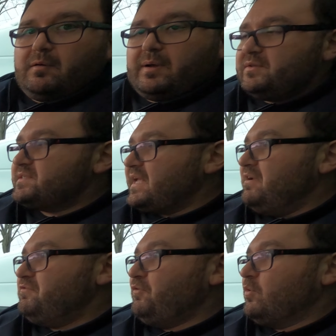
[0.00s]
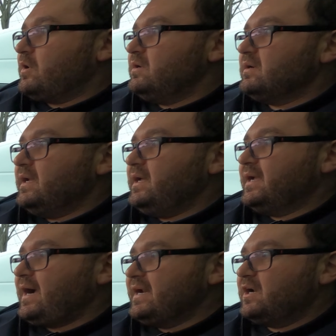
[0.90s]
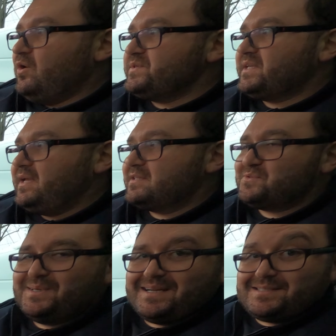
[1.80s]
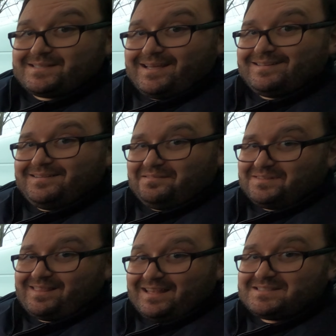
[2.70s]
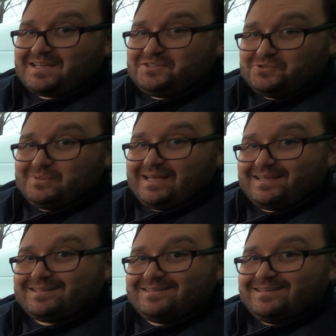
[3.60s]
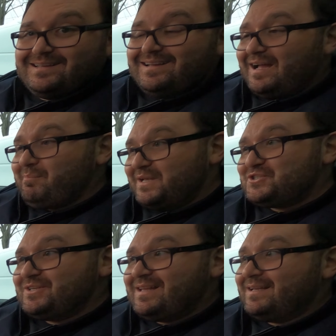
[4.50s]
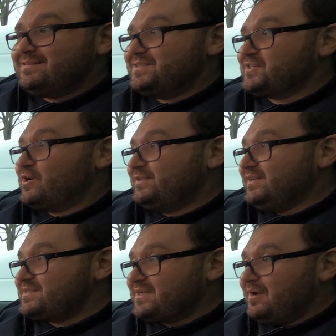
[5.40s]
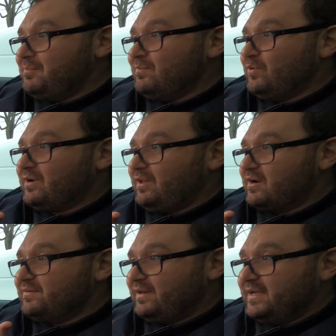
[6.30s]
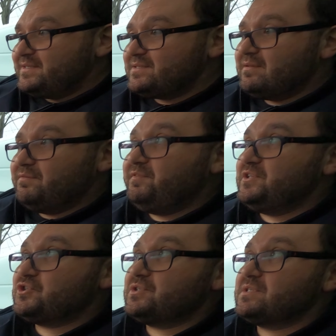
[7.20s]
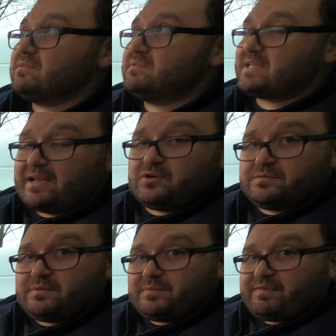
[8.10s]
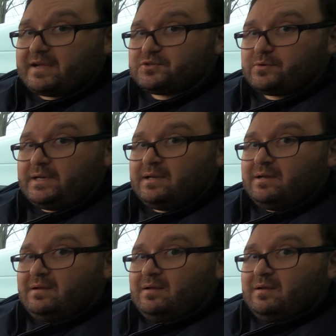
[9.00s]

about this A4, it kind of goes against what I said of the things I do like. I mentioned that this car does come with a lot of nice features standard from the factory,